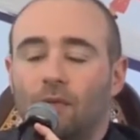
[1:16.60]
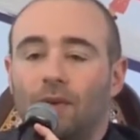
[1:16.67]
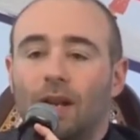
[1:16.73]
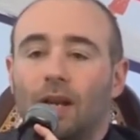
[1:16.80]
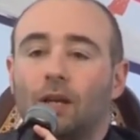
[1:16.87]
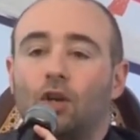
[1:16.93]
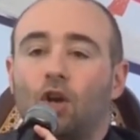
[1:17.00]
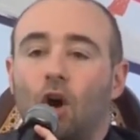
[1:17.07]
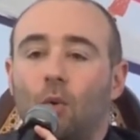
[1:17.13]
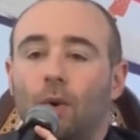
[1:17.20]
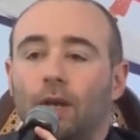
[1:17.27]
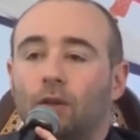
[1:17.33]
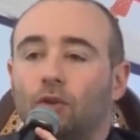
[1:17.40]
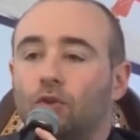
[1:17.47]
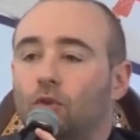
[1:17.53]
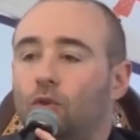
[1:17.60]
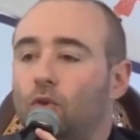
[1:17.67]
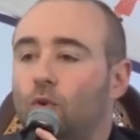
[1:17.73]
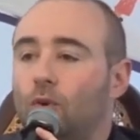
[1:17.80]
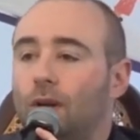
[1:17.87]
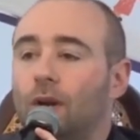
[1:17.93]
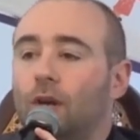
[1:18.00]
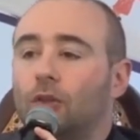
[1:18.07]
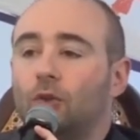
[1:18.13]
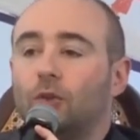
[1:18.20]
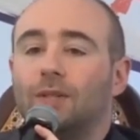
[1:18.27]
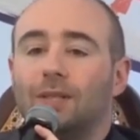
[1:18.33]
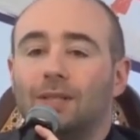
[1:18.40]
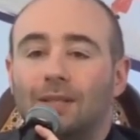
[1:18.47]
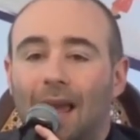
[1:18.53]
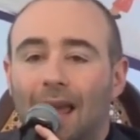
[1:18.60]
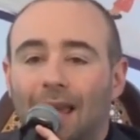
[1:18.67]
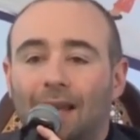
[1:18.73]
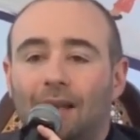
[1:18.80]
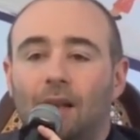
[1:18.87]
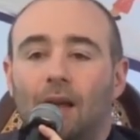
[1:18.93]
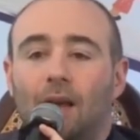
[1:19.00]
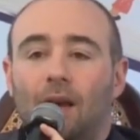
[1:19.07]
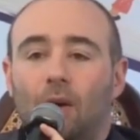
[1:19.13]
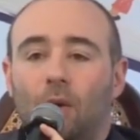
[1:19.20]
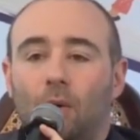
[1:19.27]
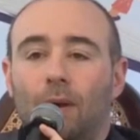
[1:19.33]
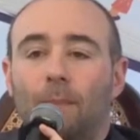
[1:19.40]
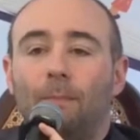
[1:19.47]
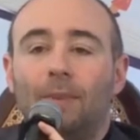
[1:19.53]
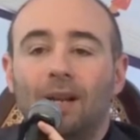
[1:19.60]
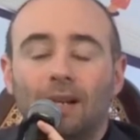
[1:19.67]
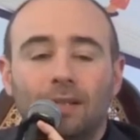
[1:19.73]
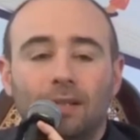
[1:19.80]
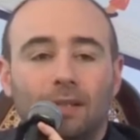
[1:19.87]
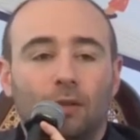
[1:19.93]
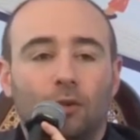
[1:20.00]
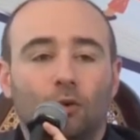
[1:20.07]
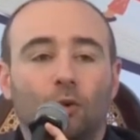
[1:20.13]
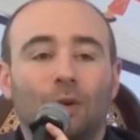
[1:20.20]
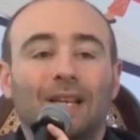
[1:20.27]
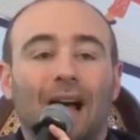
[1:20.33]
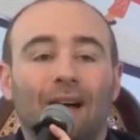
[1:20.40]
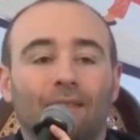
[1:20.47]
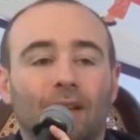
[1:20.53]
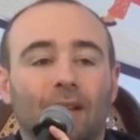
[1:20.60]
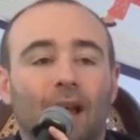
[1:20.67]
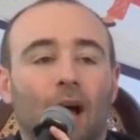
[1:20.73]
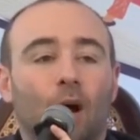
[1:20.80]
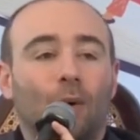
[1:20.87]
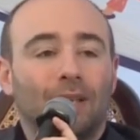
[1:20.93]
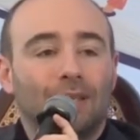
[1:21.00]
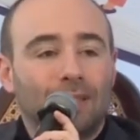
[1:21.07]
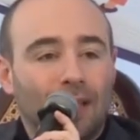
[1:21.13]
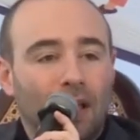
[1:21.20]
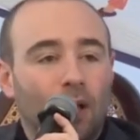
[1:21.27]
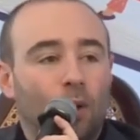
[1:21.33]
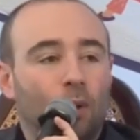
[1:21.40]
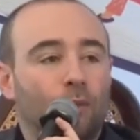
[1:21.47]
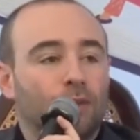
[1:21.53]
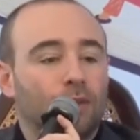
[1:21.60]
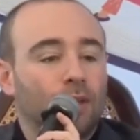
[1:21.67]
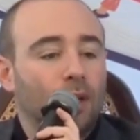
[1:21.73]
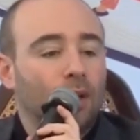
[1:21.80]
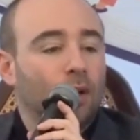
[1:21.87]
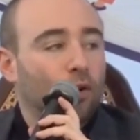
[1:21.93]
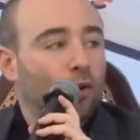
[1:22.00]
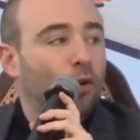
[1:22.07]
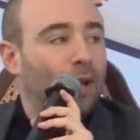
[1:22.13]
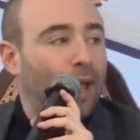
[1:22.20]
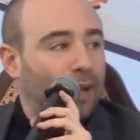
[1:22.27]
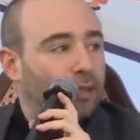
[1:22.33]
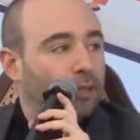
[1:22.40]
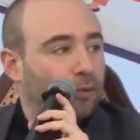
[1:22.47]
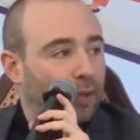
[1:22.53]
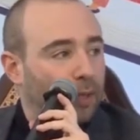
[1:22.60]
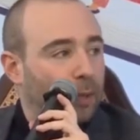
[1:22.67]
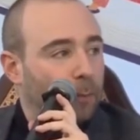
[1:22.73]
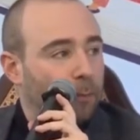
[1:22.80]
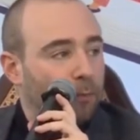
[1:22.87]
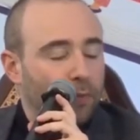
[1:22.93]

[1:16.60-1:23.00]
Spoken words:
that are going to sustain our ability to govern ourselves collectively.